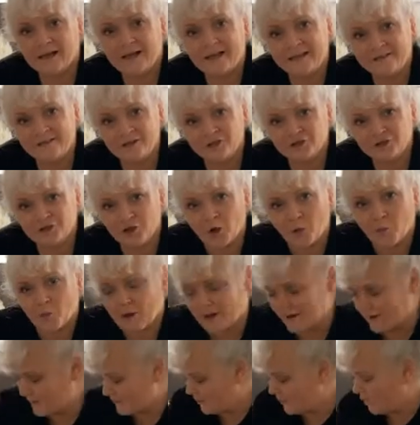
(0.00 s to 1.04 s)
In the shop
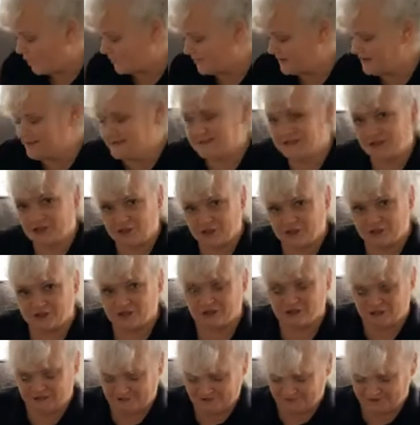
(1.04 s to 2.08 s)
where I bought these
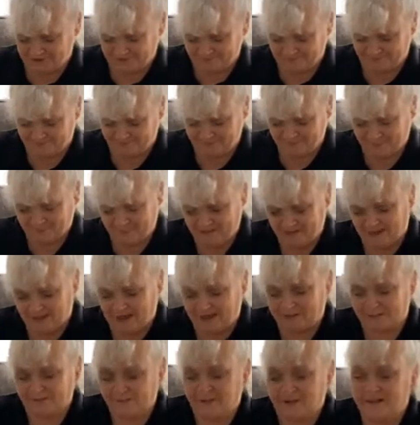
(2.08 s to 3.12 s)
curtains,
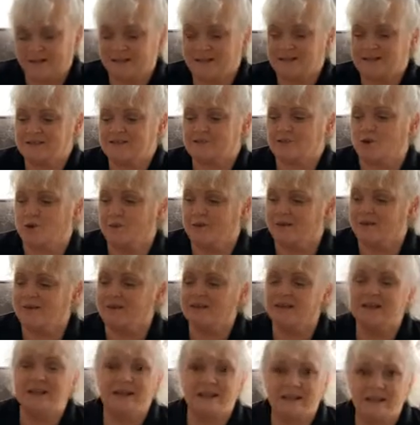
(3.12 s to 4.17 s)
I picked this up in the
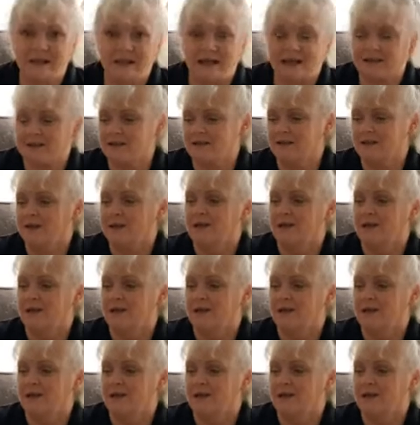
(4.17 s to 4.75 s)
knick-knack